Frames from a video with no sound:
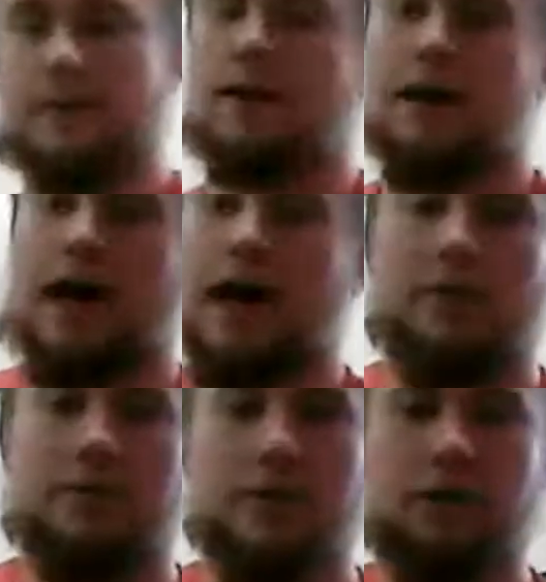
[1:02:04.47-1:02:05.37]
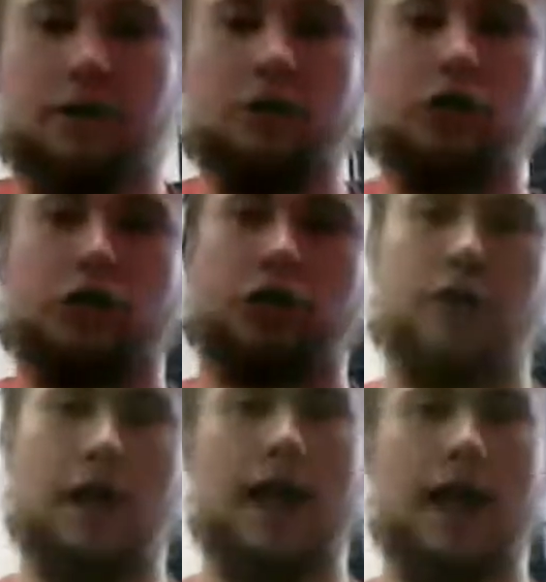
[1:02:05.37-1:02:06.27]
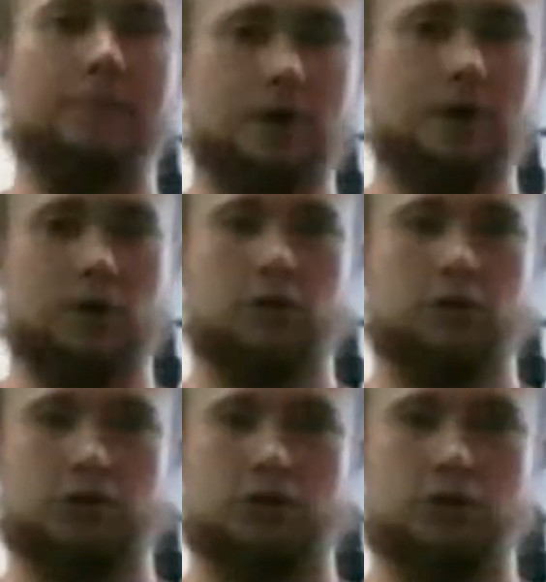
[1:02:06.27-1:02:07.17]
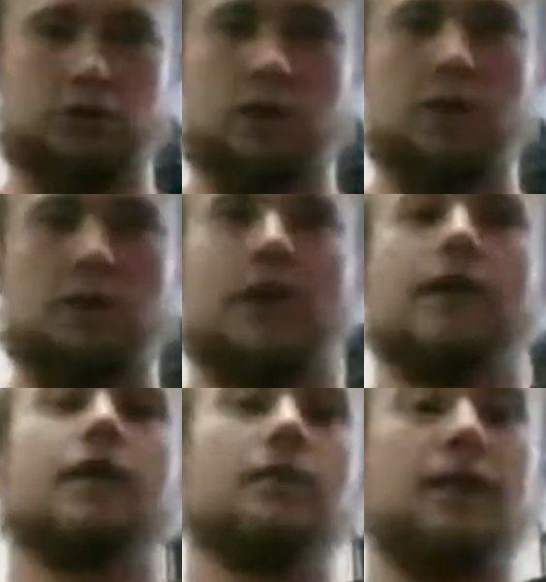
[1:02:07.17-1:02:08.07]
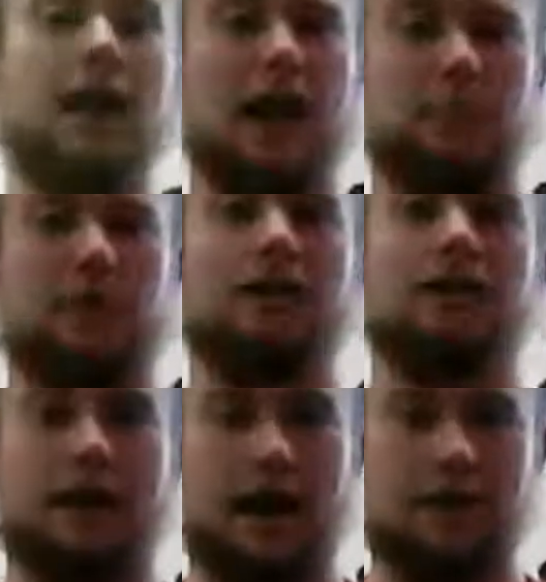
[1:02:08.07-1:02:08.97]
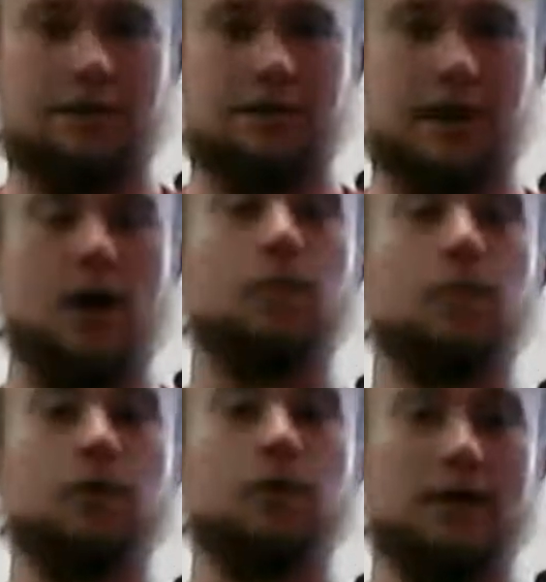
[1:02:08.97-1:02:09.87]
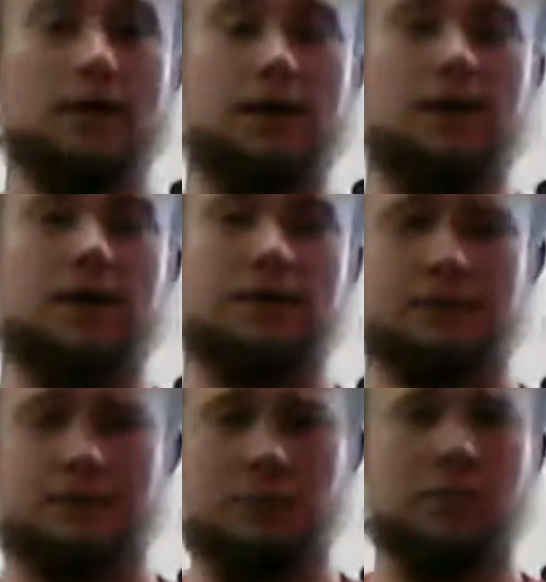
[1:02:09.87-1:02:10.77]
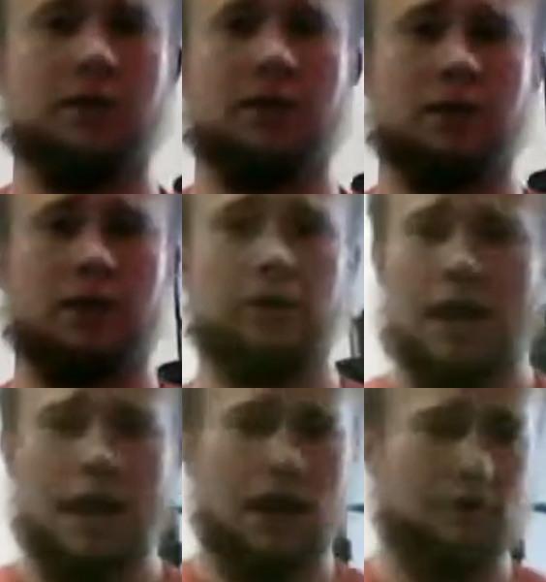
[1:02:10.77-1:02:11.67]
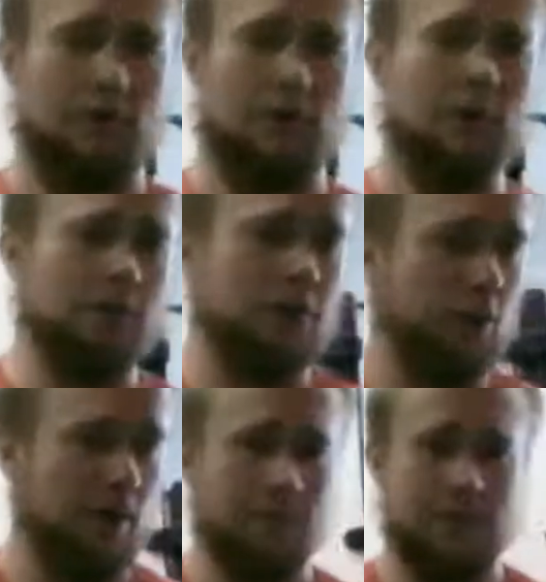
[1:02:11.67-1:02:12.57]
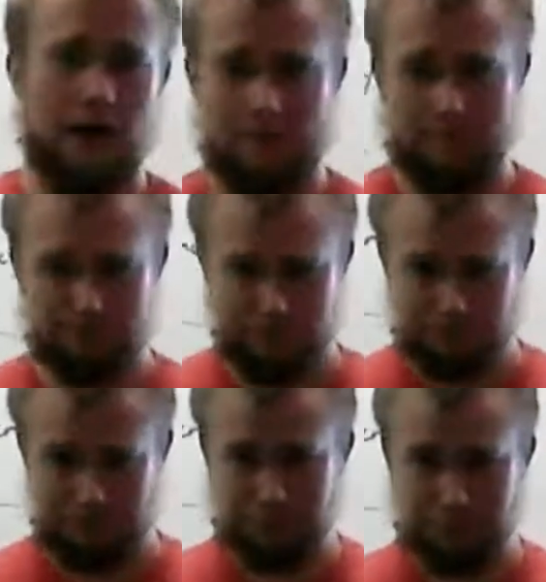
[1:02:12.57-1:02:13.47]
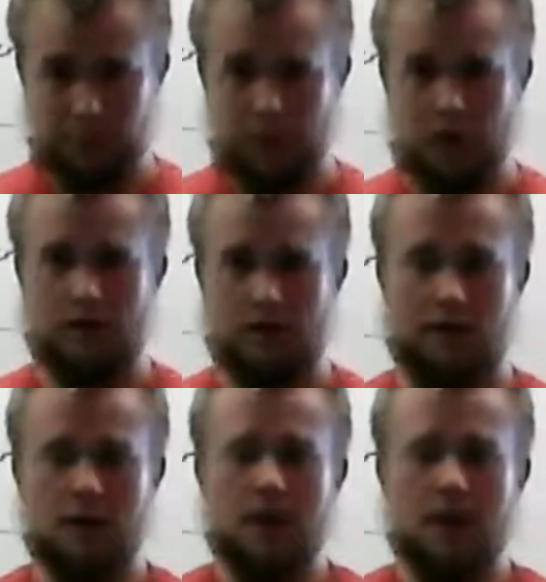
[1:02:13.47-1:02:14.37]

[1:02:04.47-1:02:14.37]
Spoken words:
I don't want to be a douche. I hate being a douche. But I need to be kind of blunt, I guess, to help you get where you need to go. I don't know why I'm coughing. Okay.